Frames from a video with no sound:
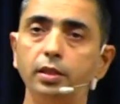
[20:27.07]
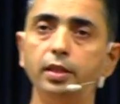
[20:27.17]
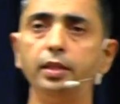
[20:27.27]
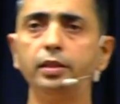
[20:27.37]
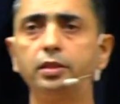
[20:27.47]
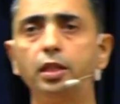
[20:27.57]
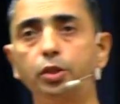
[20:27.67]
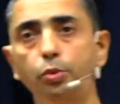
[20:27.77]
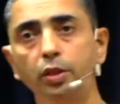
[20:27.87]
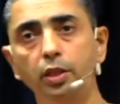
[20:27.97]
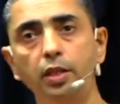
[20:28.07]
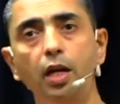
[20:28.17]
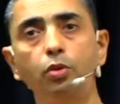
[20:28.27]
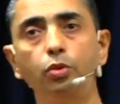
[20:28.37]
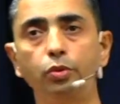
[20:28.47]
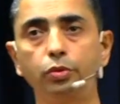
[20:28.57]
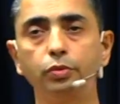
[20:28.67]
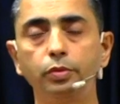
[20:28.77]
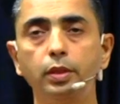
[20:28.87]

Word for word: Siddhanta Saraswati Thakur,